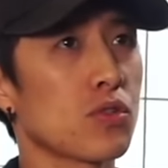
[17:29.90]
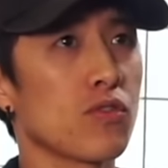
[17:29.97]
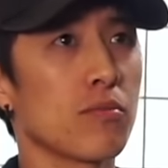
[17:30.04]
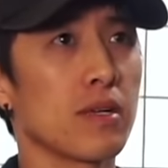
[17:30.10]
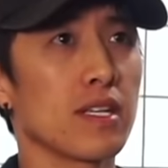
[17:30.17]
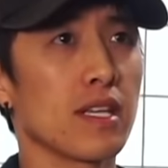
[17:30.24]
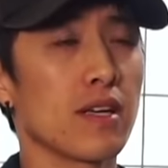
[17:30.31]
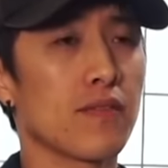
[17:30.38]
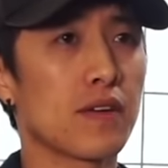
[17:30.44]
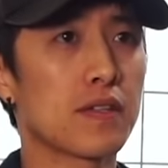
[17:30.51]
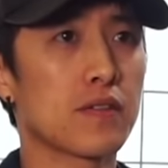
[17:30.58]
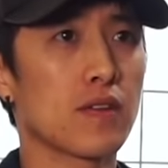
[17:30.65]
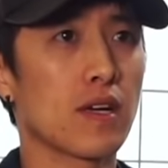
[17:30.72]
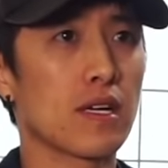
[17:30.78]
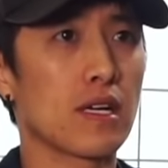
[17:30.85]
of my life i,
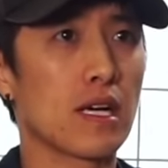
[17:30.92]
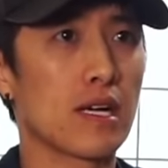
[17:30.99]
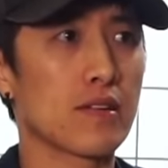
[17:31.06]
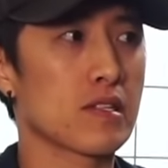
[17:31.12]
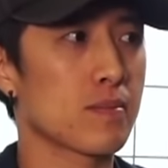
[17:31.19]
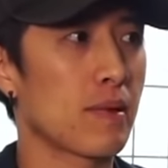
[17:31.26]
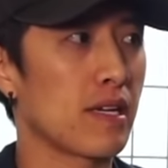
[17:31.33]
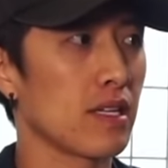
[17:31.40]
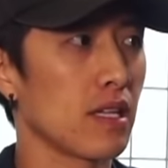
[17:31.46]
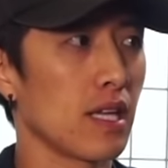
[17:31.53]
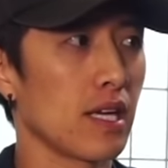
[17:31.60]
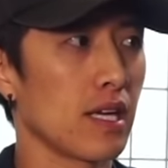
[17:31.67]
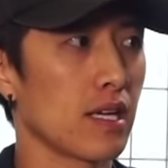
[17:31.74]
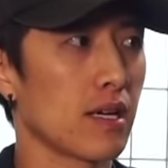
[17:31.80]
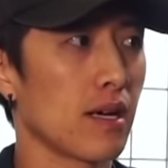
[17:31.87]
I, I spent
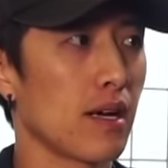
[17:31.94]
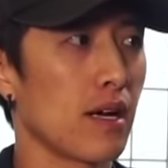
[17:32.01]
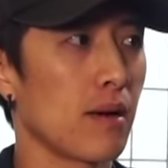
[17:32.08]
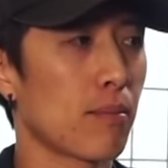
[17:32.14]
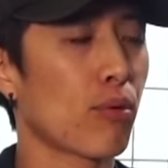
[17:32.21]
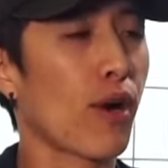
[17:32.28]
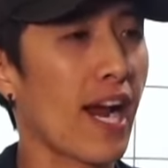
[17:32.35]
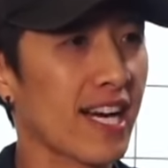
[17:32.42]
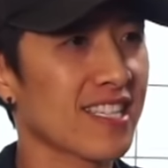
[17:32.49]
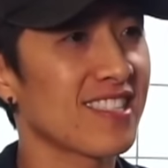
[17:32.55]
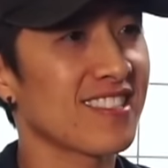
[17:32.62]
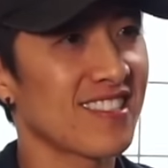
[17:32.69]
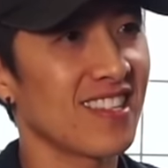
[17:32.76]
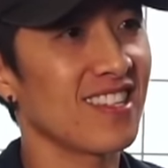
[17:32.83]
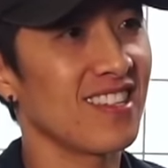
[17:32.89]
like
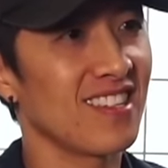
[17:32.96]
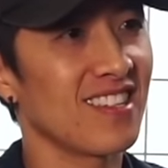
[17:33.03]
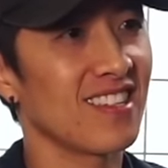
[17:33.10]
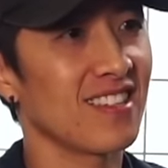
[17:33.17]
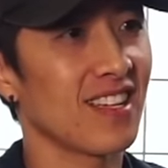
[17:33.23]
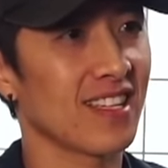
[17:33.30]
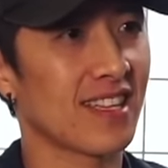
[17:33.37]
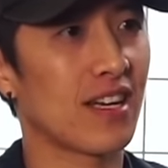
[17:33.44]
practicing like mm-hmm.